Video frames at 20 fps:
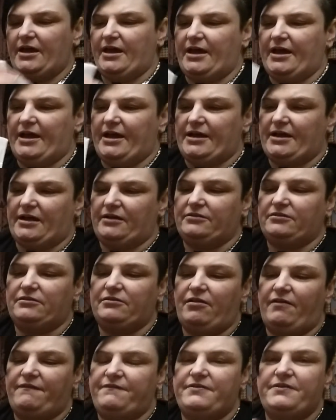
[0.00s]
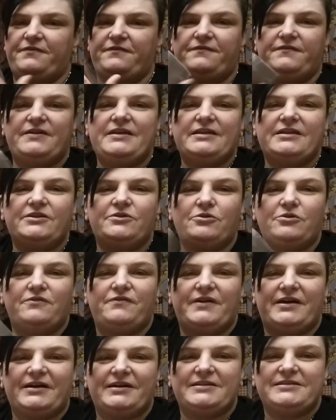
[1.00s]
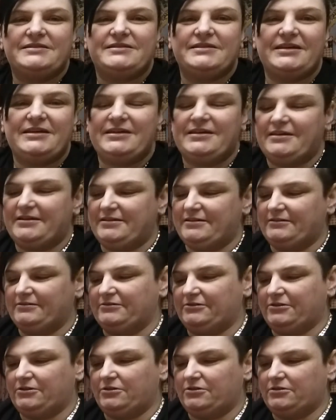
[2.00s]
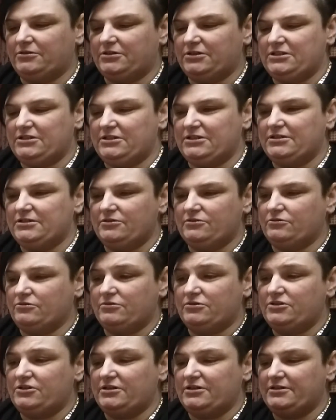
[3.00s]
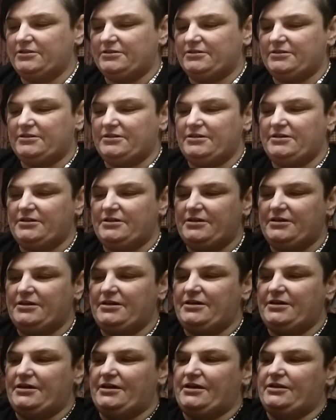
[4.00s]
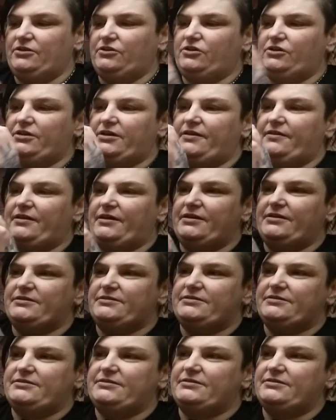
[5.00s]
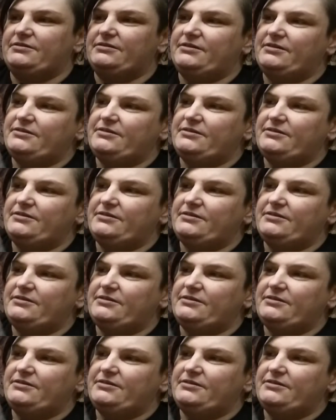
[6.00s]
I love the feeling of that. It's like, oh, it's just gorgeous. And look at this.